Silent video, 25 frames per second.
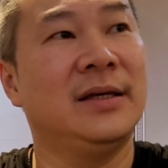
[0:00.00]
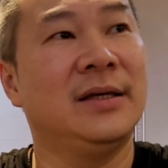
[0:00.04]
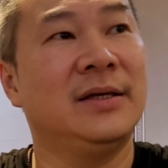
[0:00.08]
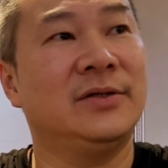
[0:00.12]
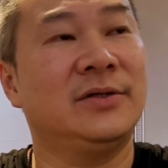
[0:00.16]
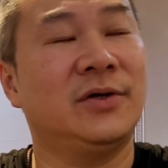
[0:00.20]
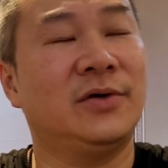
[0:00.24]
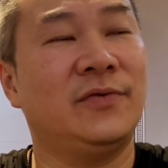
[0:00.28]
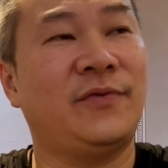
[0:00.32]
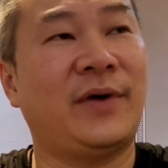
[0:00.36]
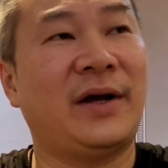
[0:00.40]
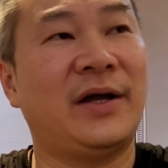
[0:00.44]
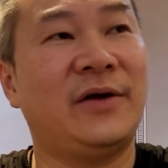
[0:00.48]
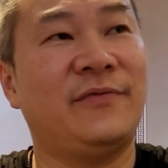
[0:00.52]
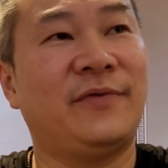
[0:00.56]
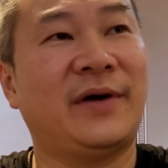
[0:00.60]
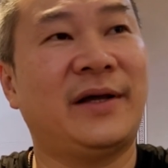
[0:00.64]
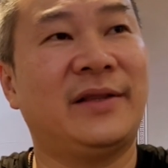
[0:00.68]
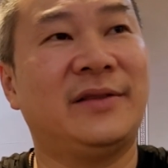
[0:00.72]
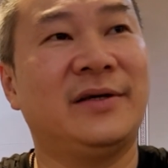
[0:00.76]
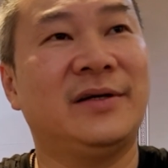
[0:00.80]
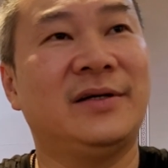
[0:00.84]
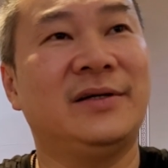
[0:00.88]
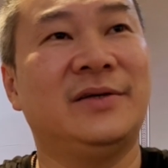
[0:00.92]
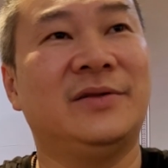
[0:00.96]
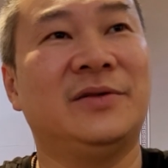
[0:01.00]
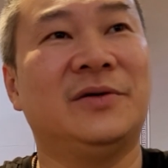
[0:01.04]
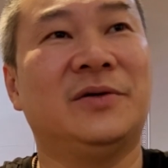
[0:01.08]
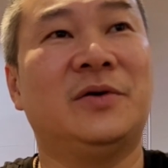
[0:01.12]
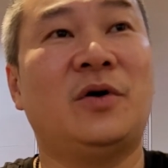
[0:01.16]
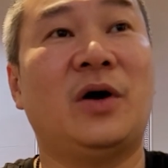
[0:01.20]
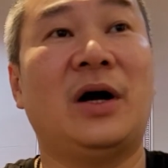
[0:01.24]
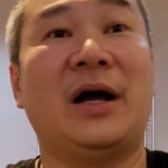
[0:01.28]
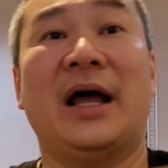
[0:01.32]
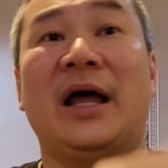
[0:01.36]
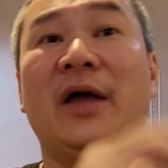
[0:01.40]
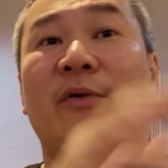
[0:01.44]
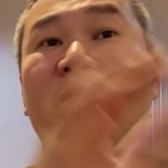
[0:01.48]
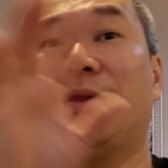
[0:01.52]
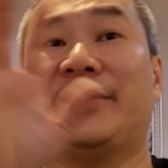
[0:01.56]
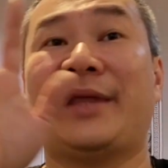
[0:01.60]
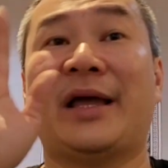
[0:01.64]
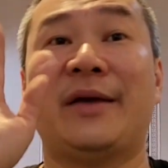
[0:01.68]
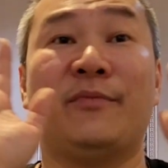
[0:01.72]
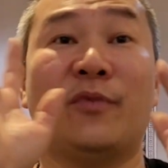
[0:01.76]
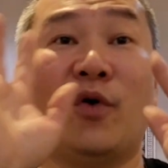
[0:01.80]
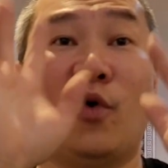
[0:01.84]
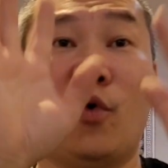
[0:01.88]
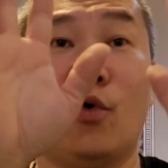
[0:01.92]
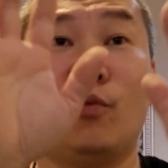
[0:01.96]
So firefighter, every
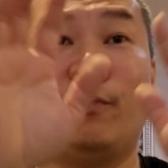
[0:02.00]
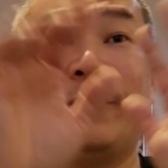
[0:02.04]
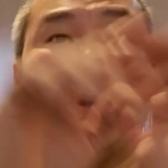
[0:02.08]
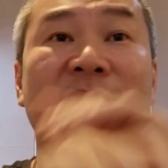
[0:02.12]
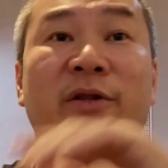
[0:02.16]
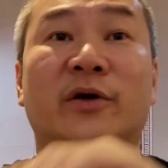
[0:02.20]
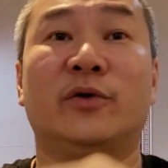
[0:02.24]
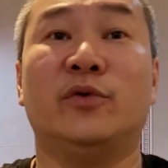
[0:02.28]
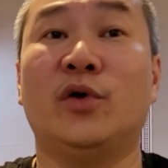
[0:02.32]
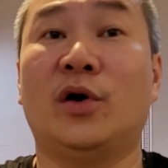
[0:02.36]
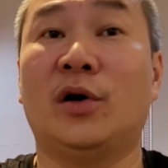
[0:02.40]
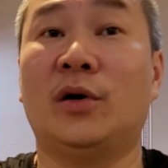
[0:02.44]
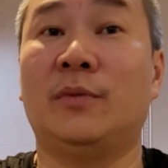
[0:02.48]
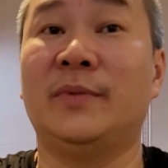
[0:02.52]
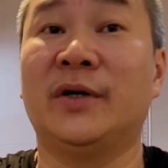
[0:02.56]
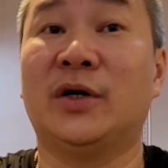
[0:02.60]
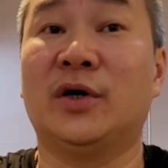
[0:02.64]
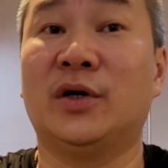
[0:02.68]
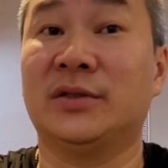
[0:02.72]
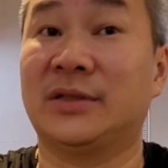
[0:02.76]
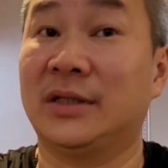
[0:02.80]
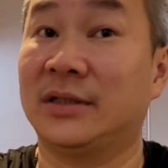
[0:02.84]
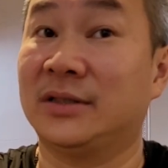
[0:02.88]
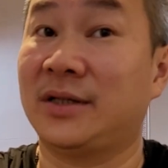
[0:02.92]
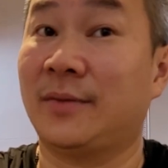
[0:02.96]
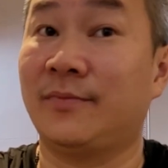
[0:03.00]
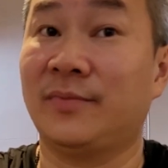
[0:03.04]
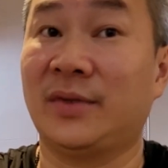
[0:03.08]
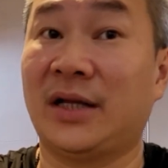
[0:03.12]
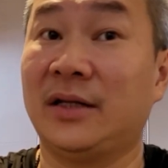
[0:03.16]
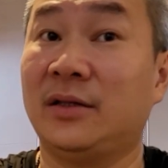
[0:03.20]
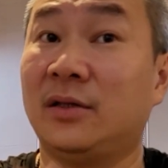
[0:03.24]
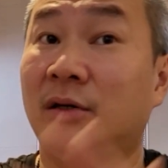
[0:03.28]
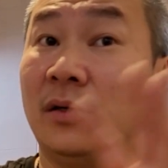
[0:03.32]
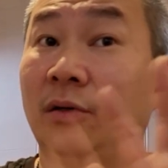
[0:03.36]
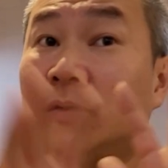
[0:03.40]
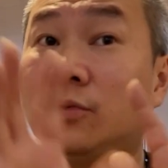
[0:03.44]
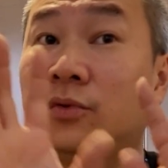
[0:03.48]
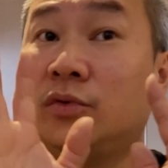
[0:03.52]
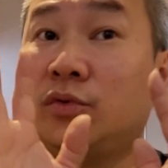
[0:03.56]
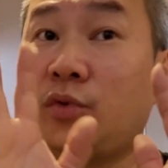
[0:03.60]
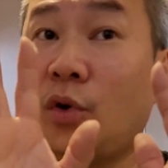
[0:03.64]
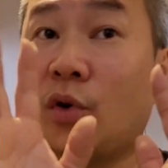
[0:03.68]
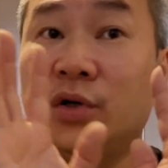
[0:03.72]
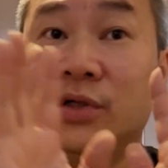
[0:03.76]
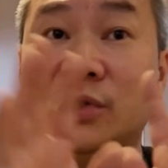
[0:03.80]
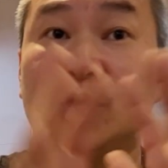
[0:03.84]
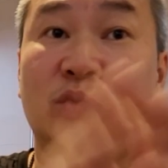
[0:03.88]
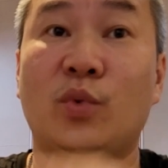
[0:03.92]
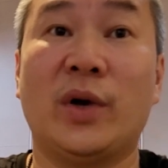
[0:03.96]
time you open the door, because sometimes the
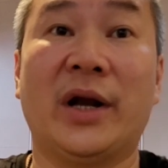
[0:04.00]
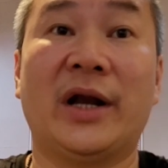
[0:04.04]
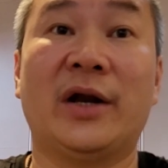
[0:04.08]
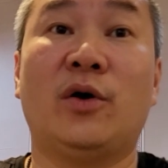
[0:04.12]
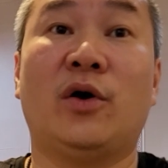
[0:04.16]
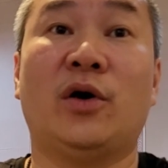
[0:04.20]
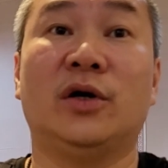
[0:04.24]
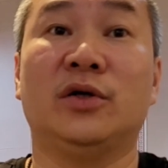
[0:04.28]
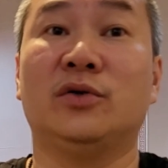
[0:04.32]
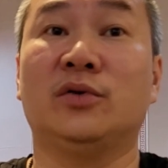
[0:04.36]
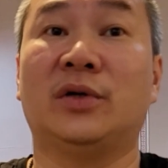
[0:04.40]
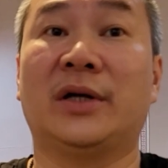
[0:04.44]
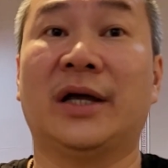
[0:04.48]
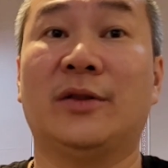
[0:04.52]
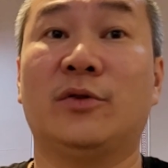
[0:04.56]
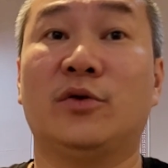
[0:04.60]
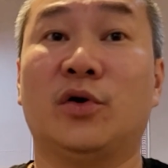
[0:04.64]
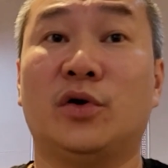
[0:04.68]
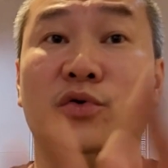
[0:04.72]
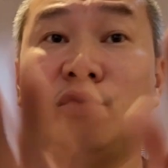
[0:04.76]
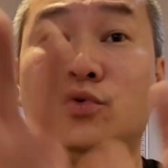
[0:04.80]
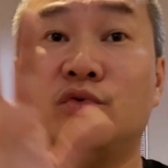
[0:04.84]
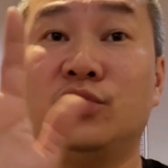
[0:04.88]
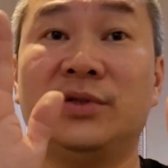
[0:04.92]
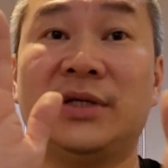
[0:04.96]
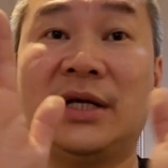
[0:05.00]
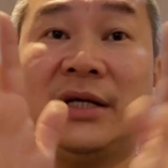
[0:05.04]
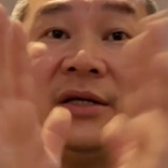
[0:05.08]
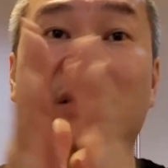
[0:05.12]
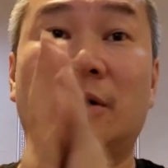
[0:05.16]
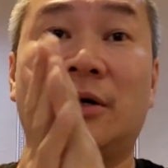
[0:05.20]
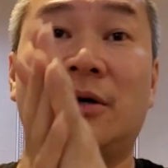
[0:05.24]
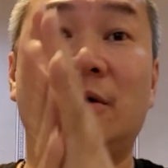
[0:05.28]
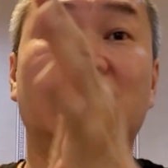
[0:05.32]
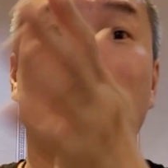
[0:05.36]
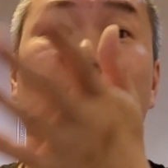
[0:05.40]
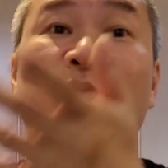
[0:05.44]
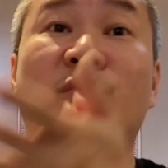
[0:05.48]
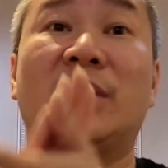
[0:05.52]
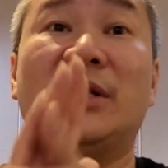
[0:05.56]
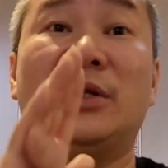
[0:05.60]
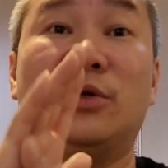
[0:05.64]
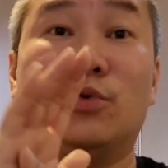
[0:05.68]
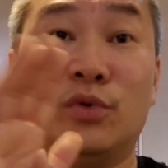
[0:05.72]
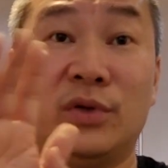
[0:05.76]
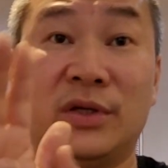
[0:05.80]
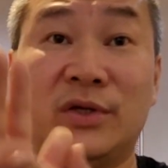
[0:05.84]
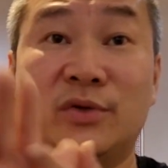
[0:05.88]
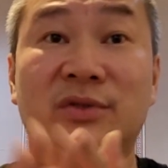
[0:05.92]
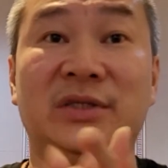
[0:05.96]
door is very hot, you cannot using even
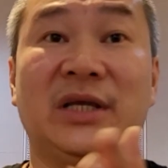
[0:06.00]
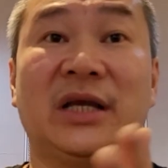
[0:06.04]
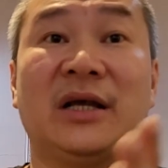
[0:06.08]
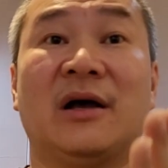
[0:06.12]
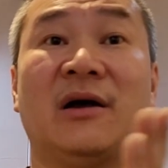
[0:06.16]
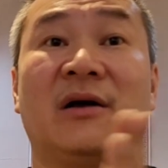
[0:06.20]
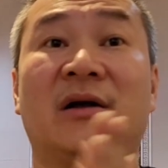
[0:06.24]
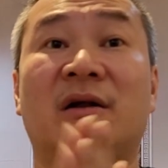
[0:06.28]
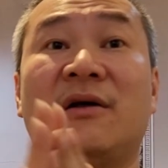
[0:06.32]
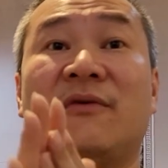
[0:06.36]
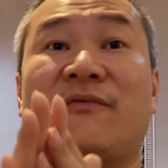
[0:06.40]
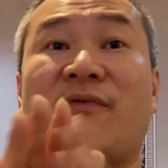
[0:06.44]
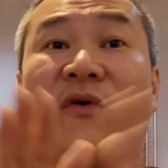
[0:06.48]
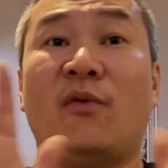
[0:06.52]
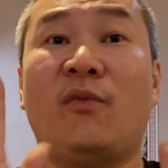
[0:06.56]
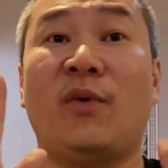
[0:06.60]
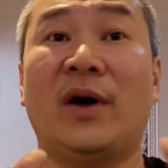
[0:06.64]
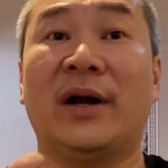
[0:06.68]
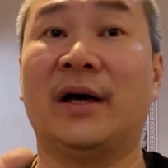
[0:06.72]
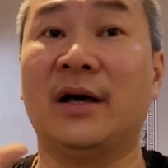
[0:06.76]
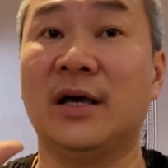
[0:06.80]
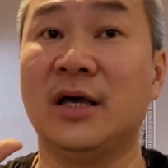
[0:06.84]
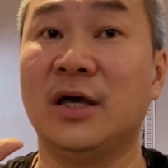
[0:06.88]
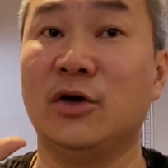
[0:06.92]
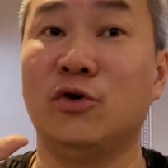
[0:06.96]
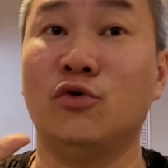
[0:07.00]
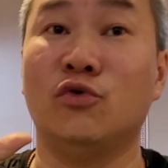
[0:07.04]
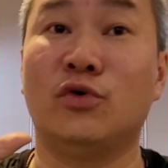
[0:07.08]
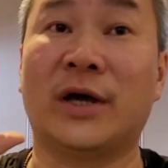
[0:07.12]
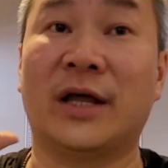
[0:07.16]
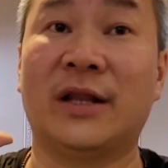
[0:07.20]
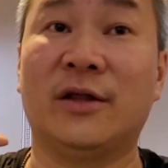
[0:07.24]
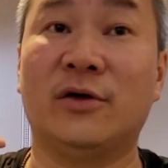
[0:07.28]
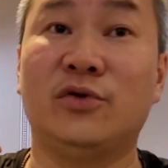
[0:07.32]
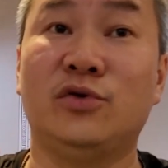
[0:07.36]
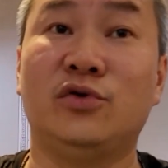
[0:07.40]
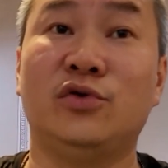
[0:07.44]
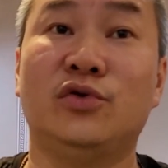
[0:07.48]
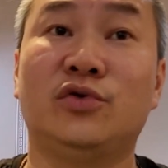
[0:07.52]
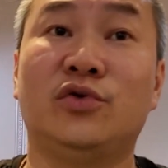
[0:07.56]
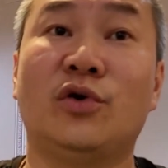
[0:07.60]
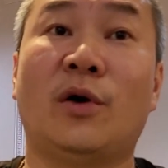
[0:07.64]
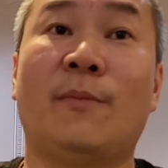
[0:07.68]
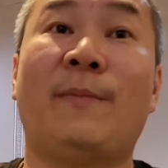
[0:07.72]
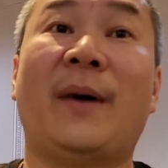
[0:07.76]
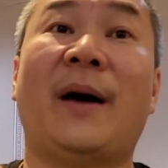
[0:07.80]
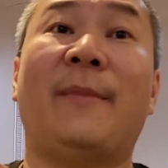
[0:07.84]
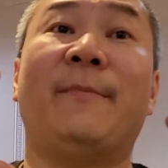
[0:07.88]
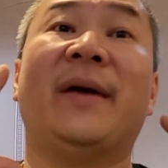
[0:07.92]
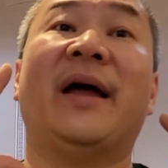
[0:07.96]
you're using a glove or what, you cannot use your
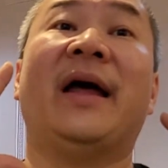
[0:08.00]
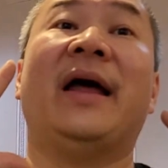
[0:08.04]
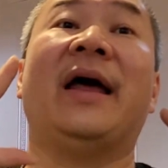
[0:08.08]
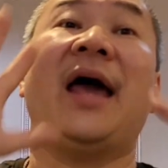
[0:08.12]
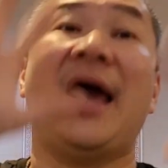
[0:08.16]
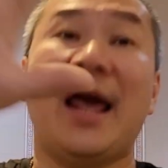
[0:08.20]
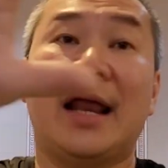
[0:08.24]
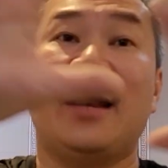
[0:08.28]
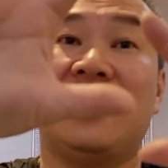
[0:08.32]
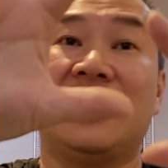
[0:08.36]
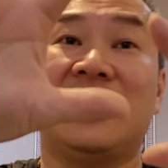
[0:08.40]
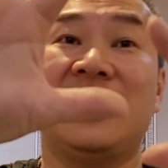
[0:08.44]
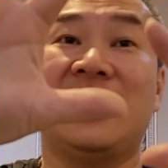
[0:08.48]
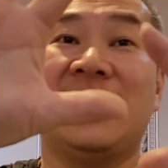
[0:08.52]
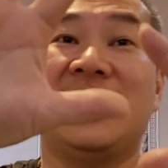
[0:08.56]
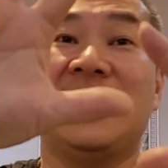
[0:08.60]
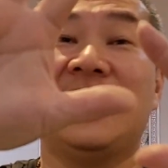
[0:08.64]
palm and